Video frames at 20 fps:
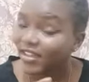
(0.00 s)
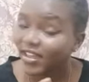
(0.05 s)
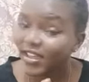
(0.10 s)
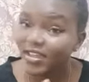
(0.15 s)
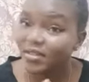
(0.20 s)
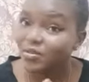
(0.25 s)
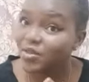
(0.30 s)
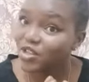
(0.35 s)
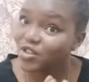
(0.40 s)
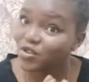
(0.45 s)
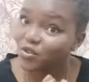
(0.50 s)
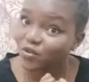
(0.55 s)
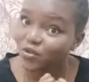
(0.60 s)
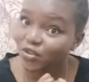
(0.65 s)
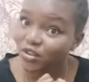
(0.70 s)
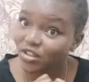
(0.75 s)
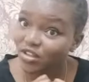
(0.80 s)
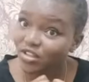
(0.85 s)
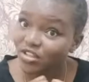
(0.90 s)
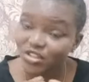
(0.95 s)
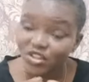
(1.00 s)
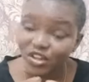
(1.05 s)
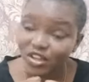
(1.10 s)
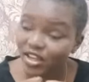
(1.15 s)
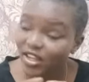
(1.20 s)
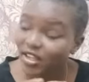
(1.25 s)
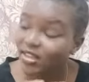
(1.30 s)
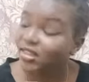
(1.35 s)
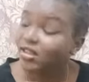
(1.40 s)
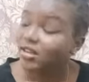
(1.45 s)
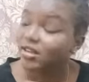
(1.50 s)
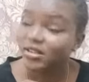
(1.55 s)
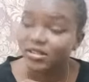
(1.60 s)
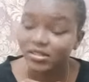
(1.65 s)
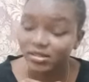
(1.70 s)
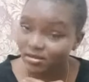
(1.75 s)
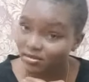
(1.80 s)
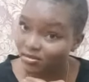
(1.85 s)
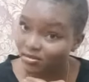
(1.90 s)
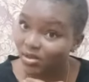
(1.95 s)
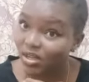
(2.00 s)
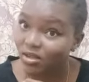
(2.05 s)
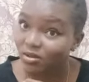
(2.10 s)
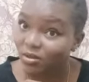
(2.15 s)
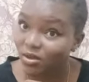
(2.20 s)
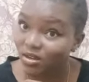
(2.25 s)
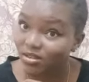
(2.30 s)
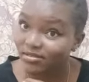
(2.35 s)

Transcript: and make you feel you're like the bad one.